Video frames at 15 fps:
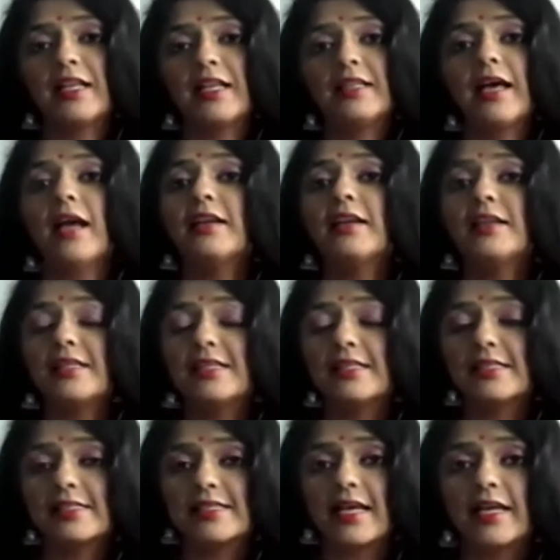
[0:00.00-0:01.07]
And that
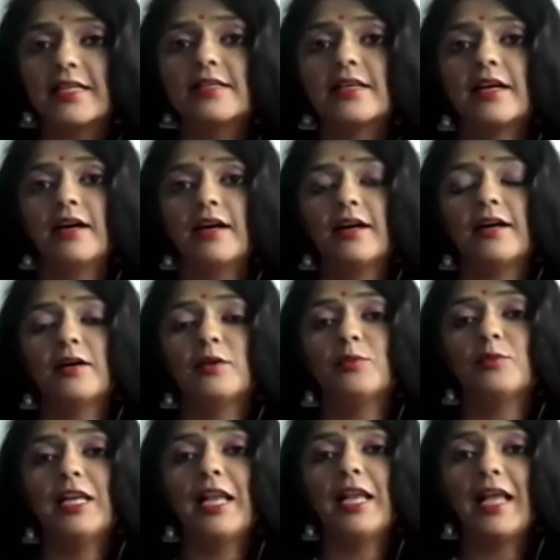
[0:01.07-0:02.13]
insight will
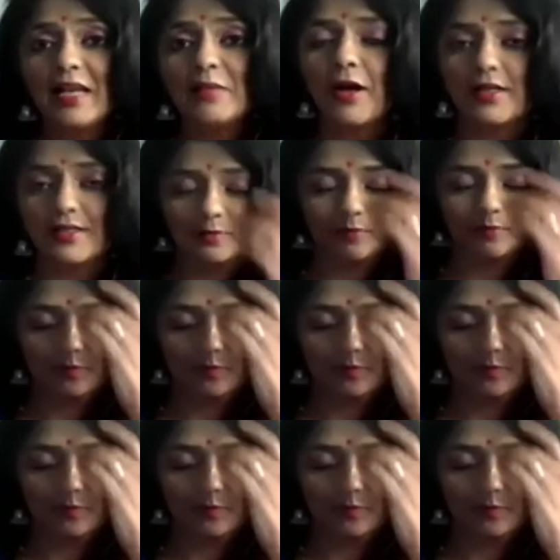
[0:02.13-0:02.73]
help us,